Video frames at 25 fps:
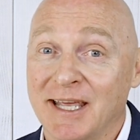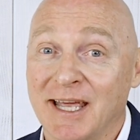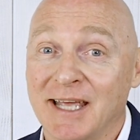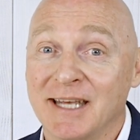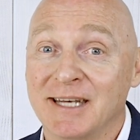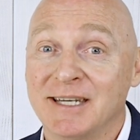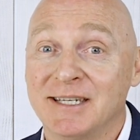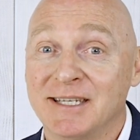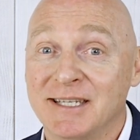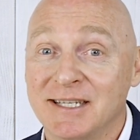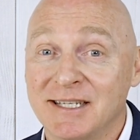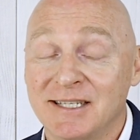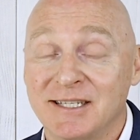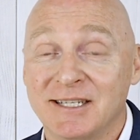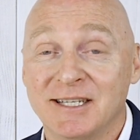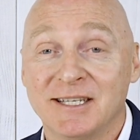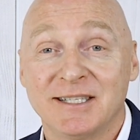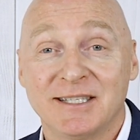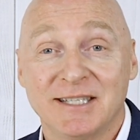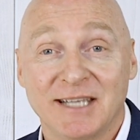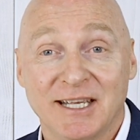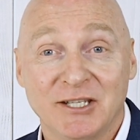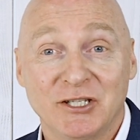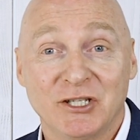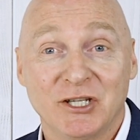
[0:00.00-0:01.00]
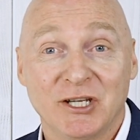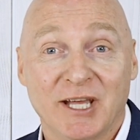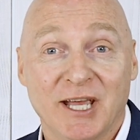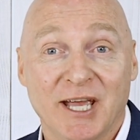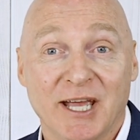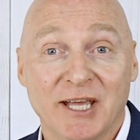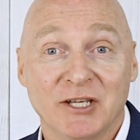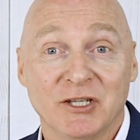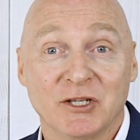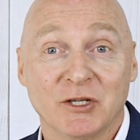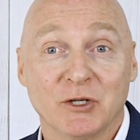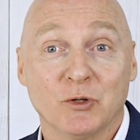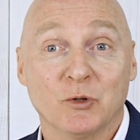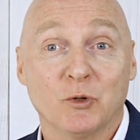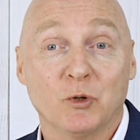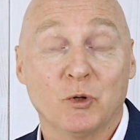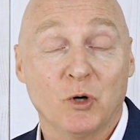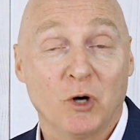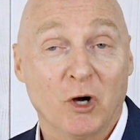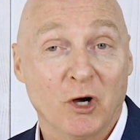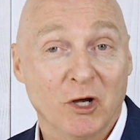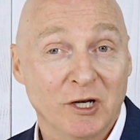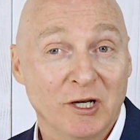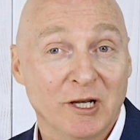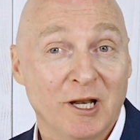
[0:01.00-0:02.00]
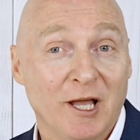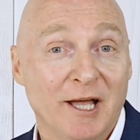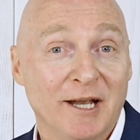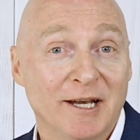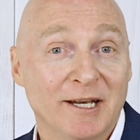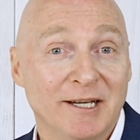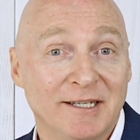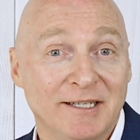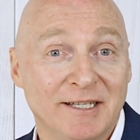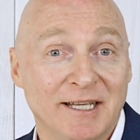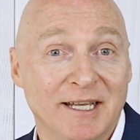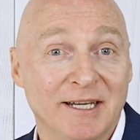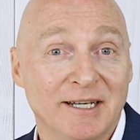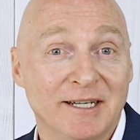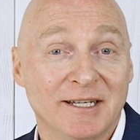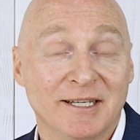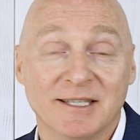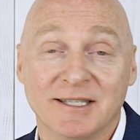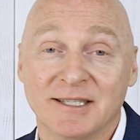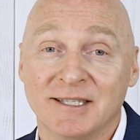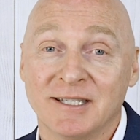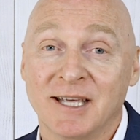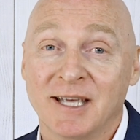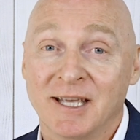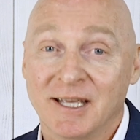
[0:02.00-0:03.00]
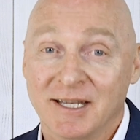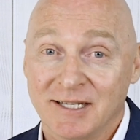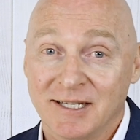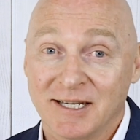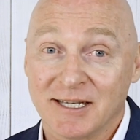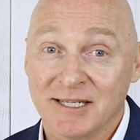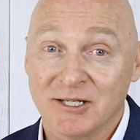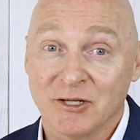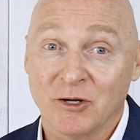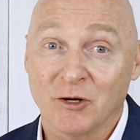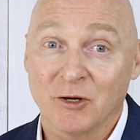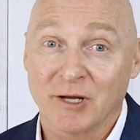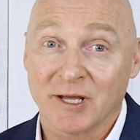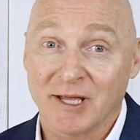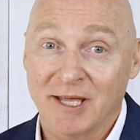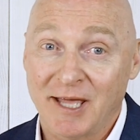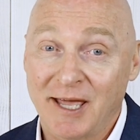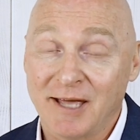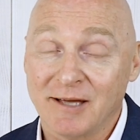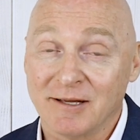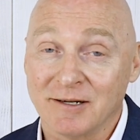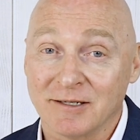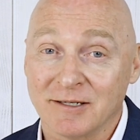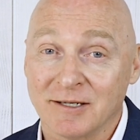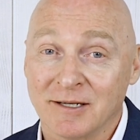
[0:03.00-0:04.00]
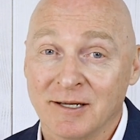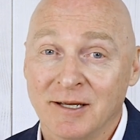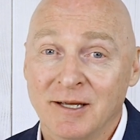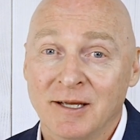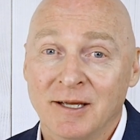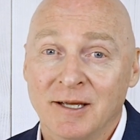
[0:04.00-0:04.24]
and distance education or online attendance does not count.